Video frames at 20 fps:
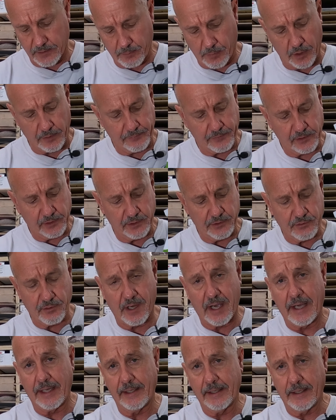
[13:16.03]
It's perfectly
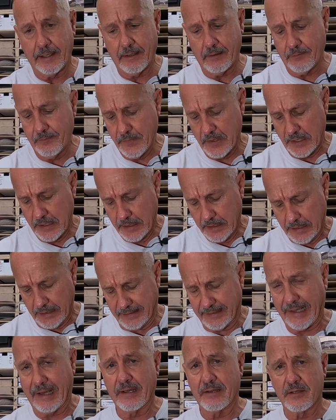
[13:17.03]
dry now.
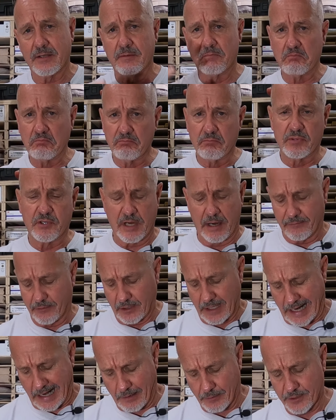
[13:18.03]
It takes
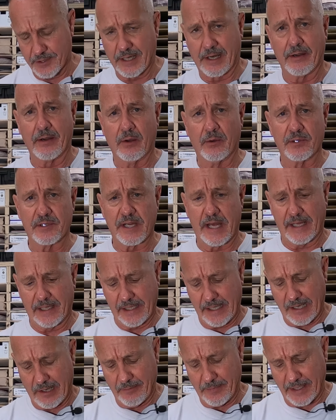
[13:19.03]
several hours. I don't know
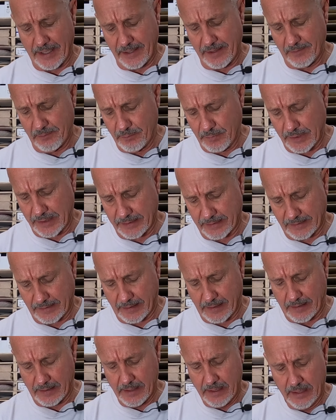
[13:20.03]
exactly how many,
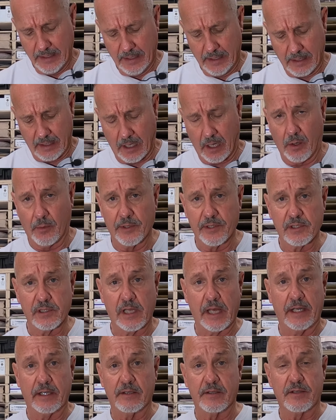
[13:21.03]
but I always
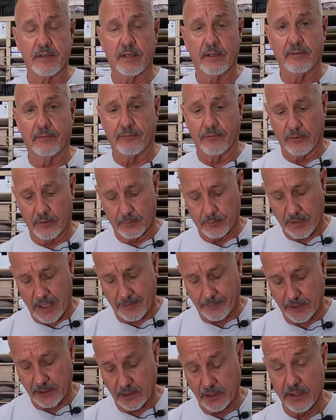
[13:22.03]
let it sit for
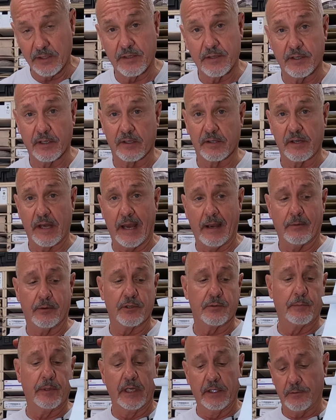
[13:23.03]
probably at least 6
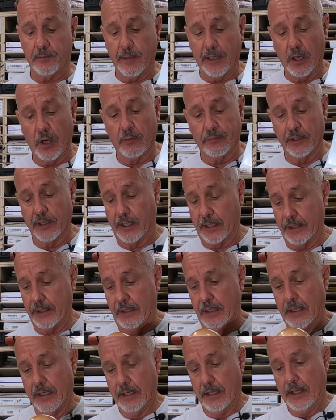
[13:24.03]
hours. But it's been
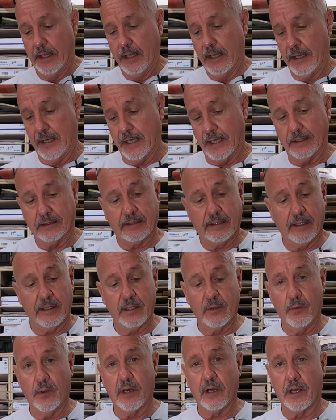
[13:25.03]
overnight, and I'll
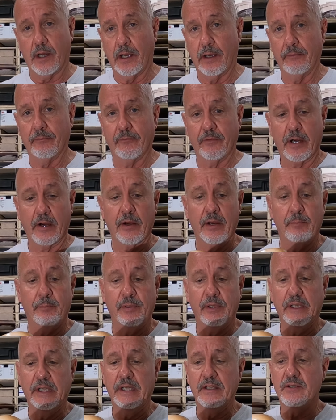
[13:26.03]
tell you what, I'm very
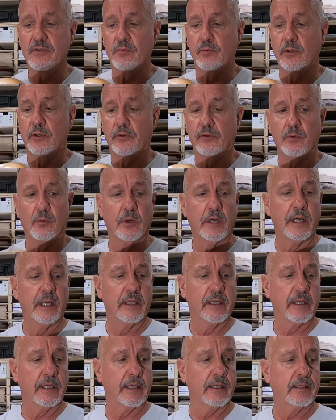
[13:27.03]
pleased with the
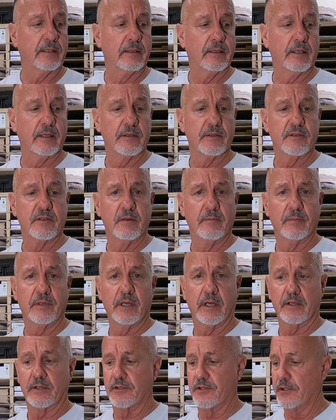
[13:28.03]
way that
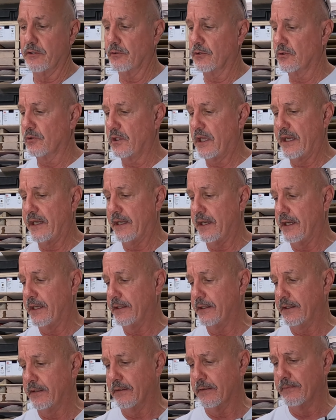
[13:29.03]
Simtec sealer laid
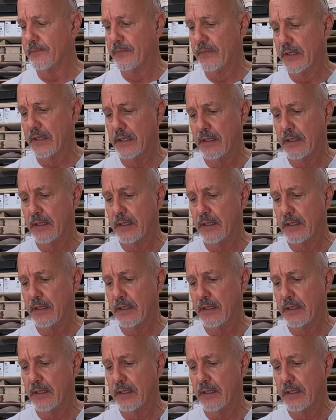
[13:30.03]
on there.